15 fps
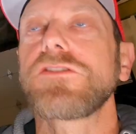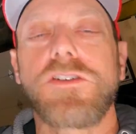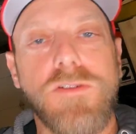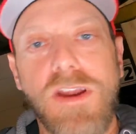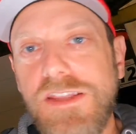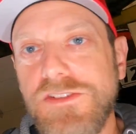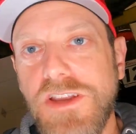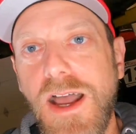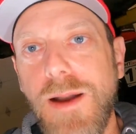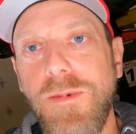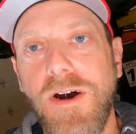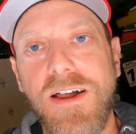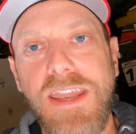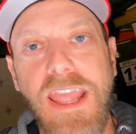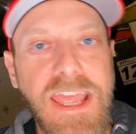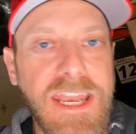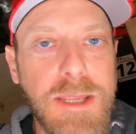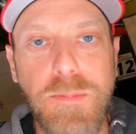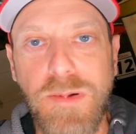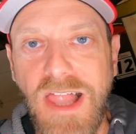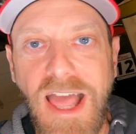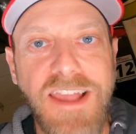great job on any
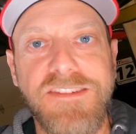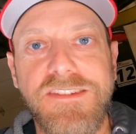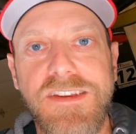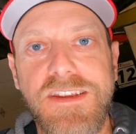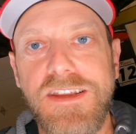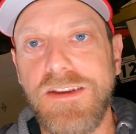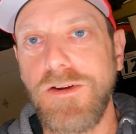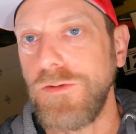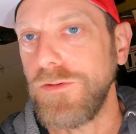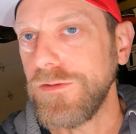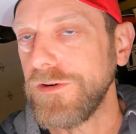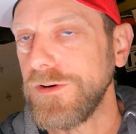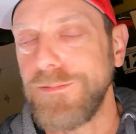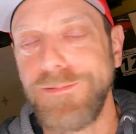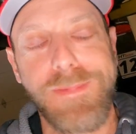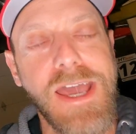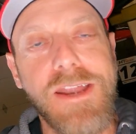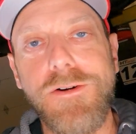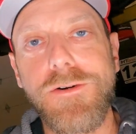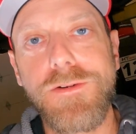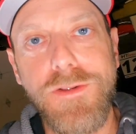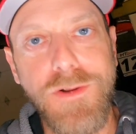plastic or
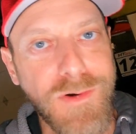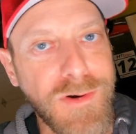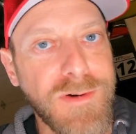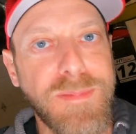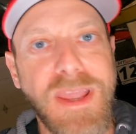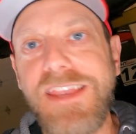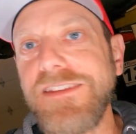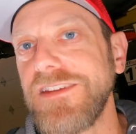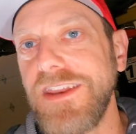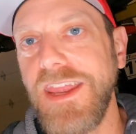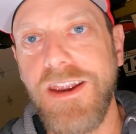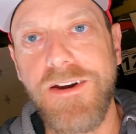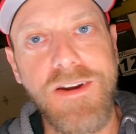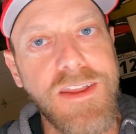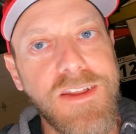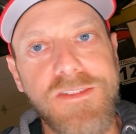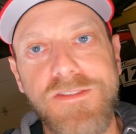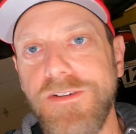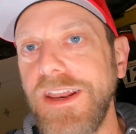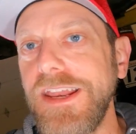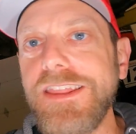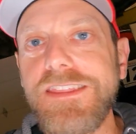metal or painted areas
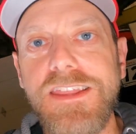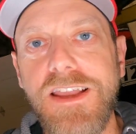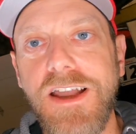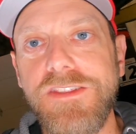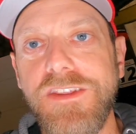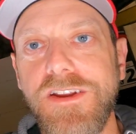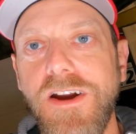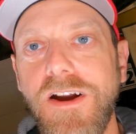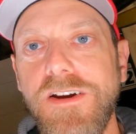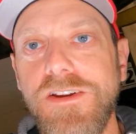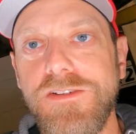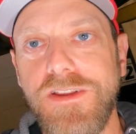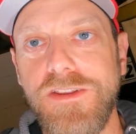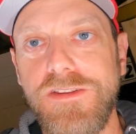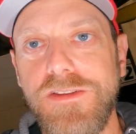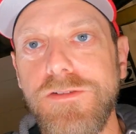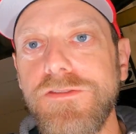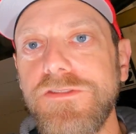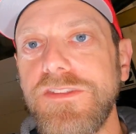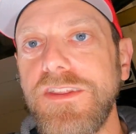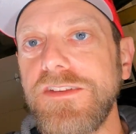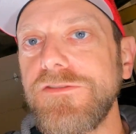or anything on the car you can
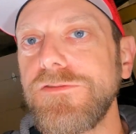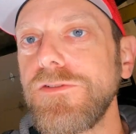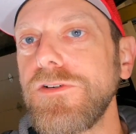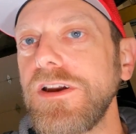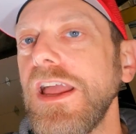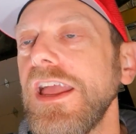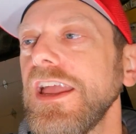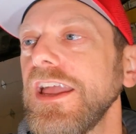use this for.